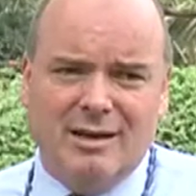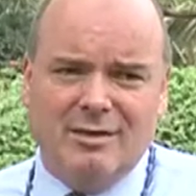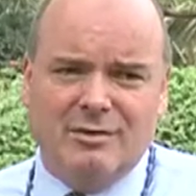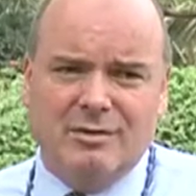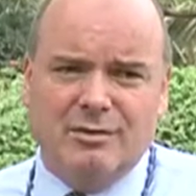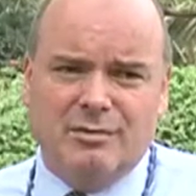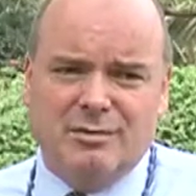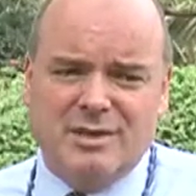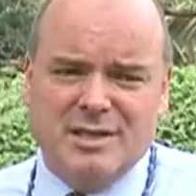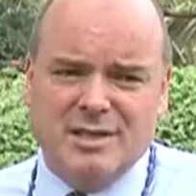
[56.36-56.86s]

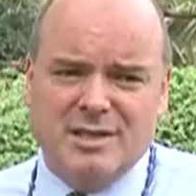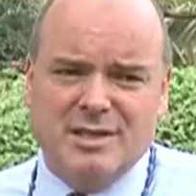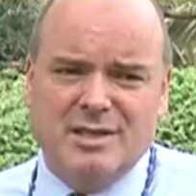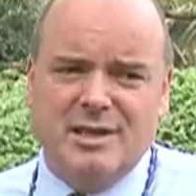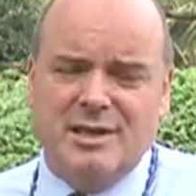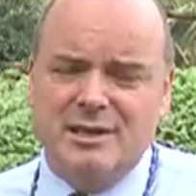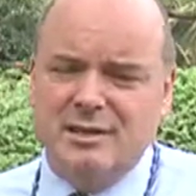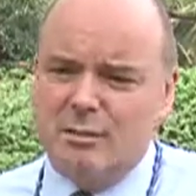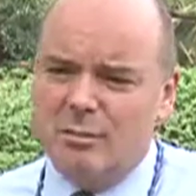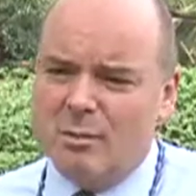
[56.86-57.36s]
the risk
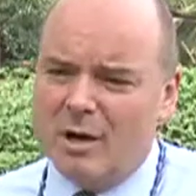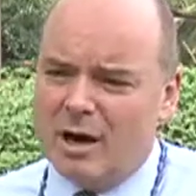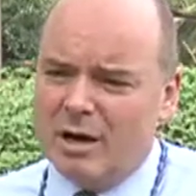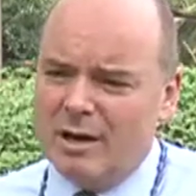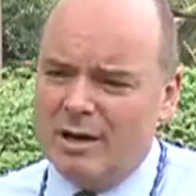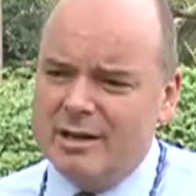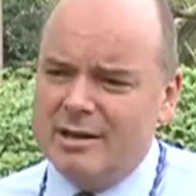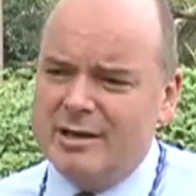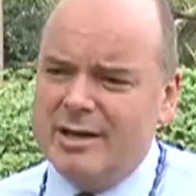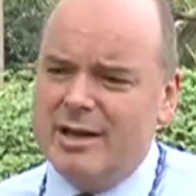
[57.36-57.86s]
in the
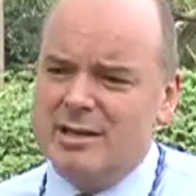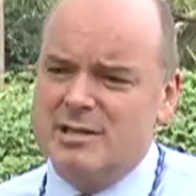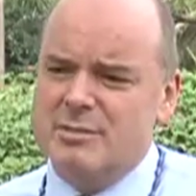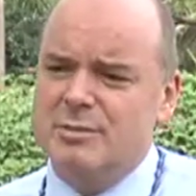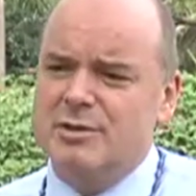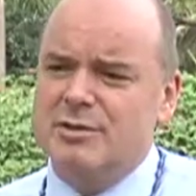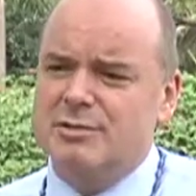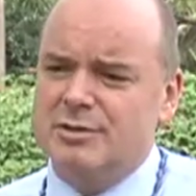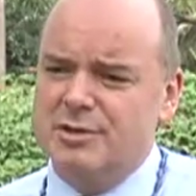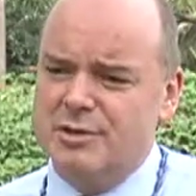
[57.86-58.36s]
market has
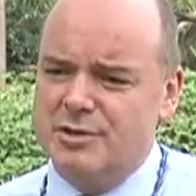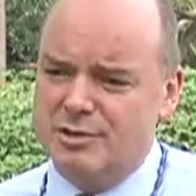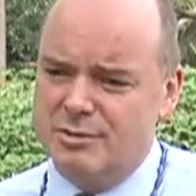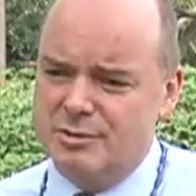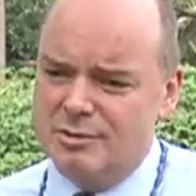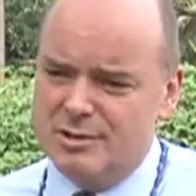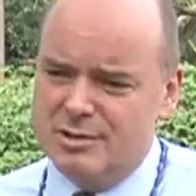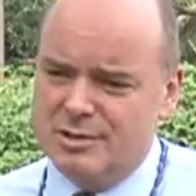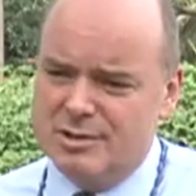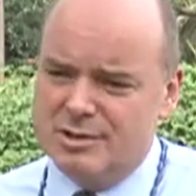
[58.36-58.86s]
been
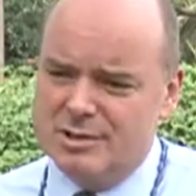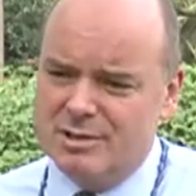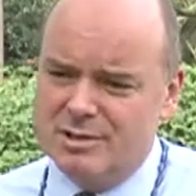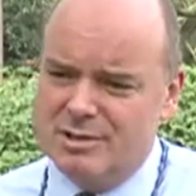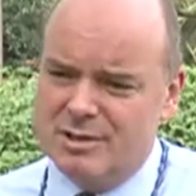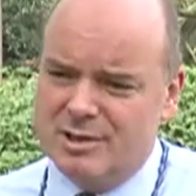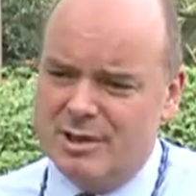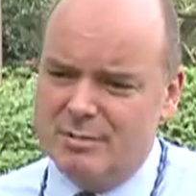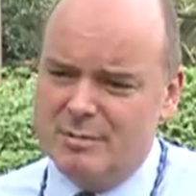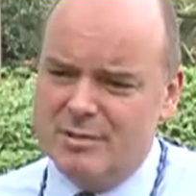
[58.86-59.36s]
reduced.
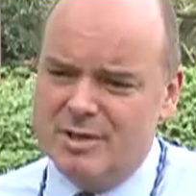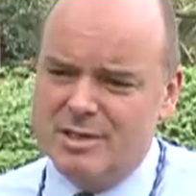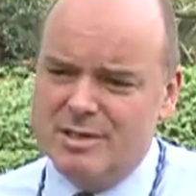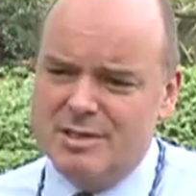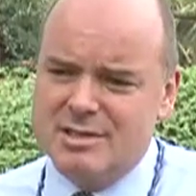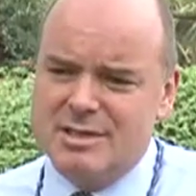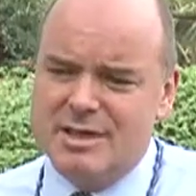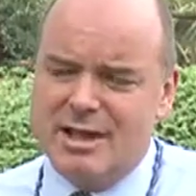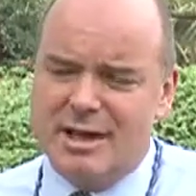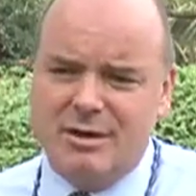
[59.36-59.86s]
That
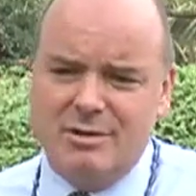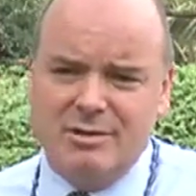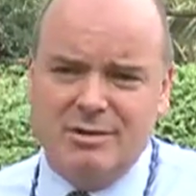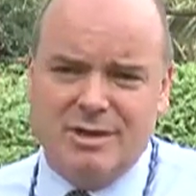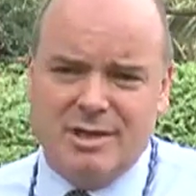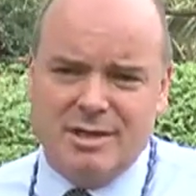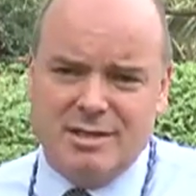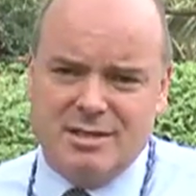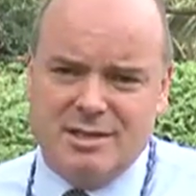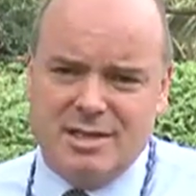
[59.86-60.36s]
means now you
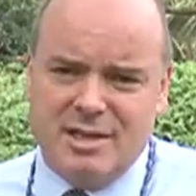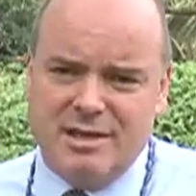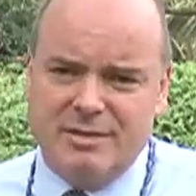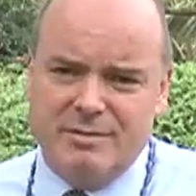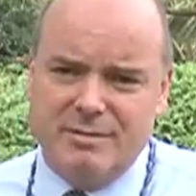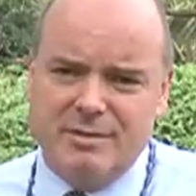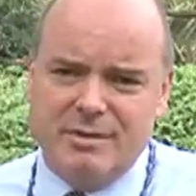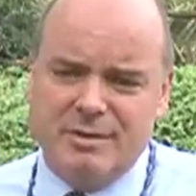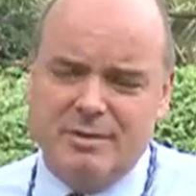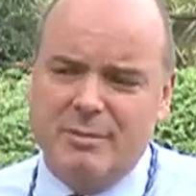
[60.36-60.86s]
can
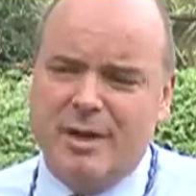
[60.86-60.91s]
save with a